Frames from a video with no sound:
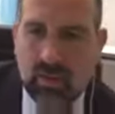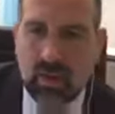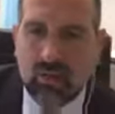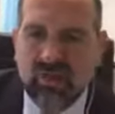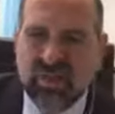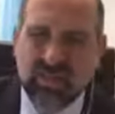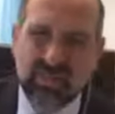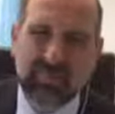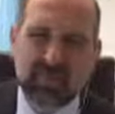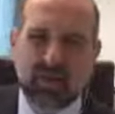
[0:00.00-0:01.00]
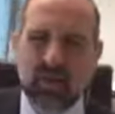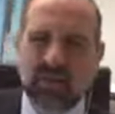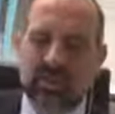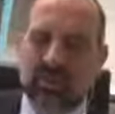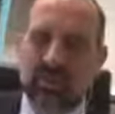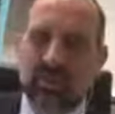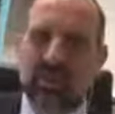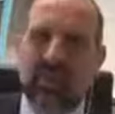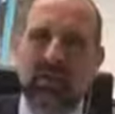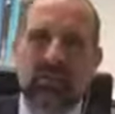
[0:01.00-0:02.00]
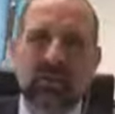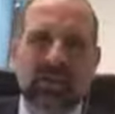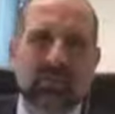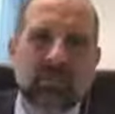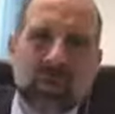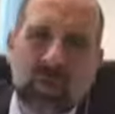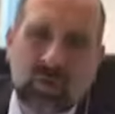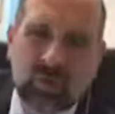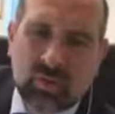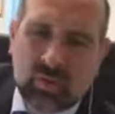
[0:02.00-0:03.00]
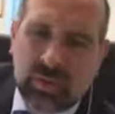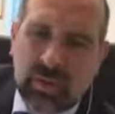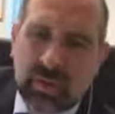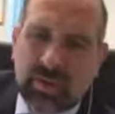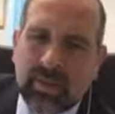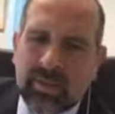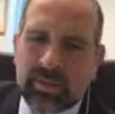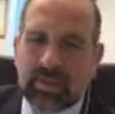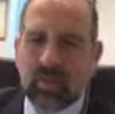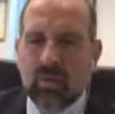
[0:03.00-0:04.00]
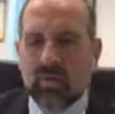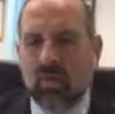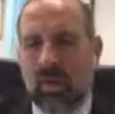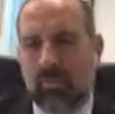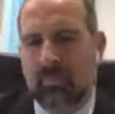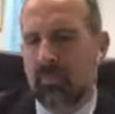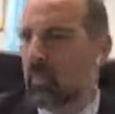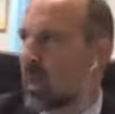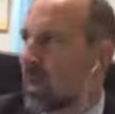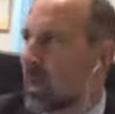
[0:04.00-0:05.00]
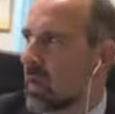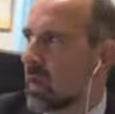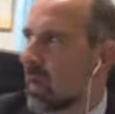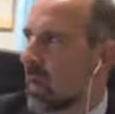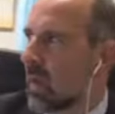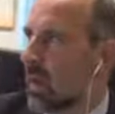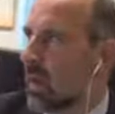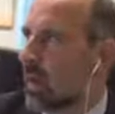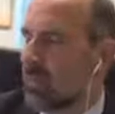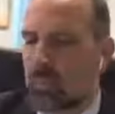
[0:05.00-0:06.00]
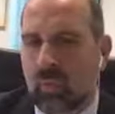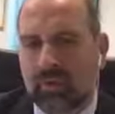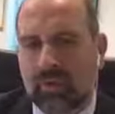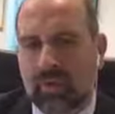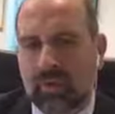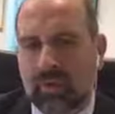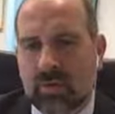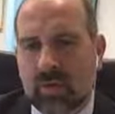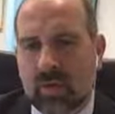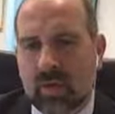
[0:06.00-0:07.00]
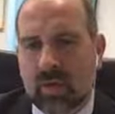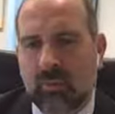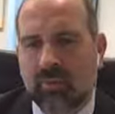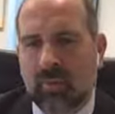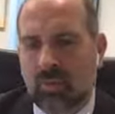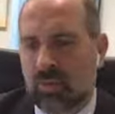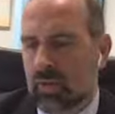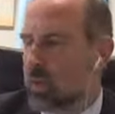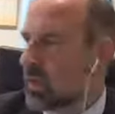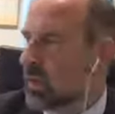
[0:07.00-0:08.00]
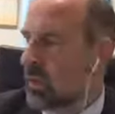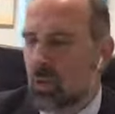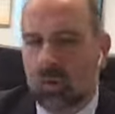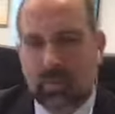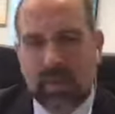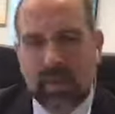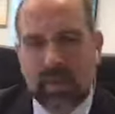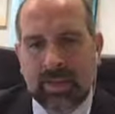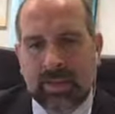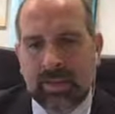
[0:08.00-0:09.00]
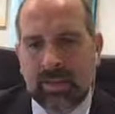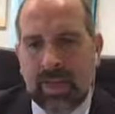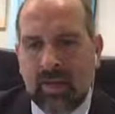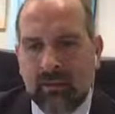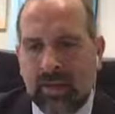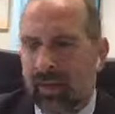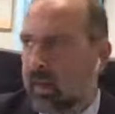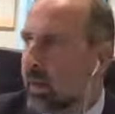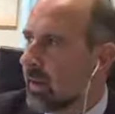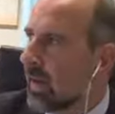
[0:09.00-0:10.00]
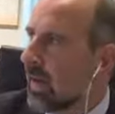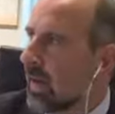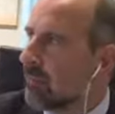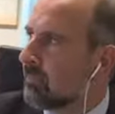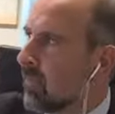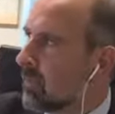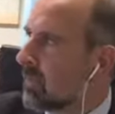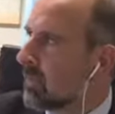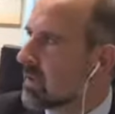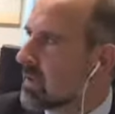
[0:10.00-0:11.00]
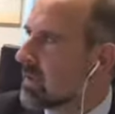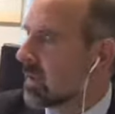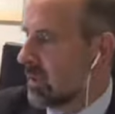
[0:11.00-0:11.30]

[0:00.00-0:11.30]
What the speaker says: I really just specialise, and I mainly do breast and body contouring. So we've got two surgeons here. We've got me and Effie, and both of us